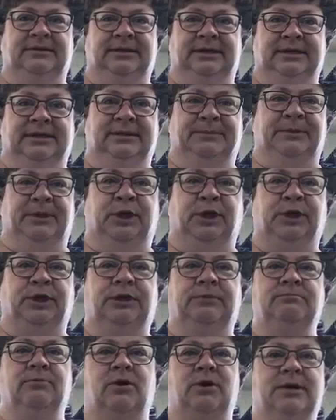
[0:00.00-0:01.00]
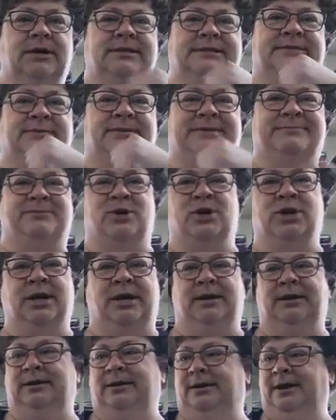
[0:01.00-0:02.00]
it'll be a good mornings with
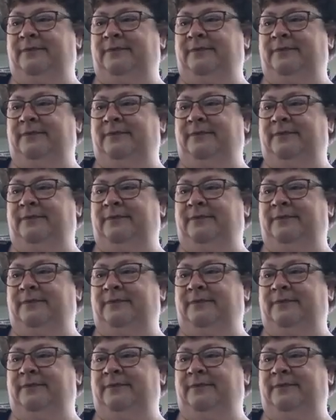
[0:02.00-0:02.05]
Myrna.